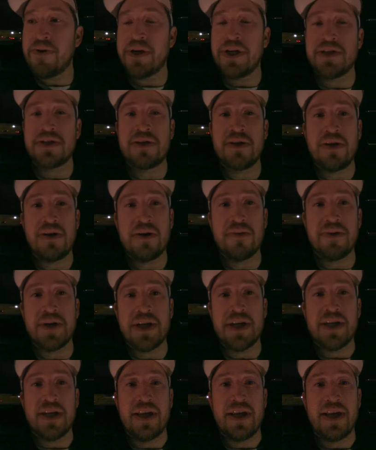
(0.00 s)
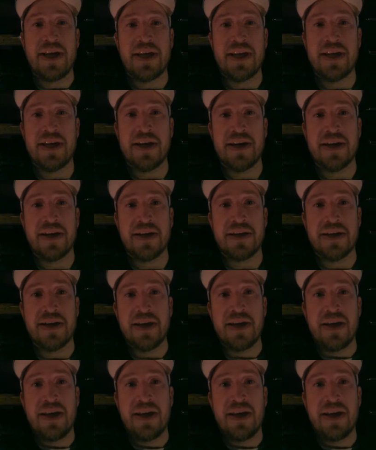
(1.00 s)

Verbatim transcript: his glory. And uh,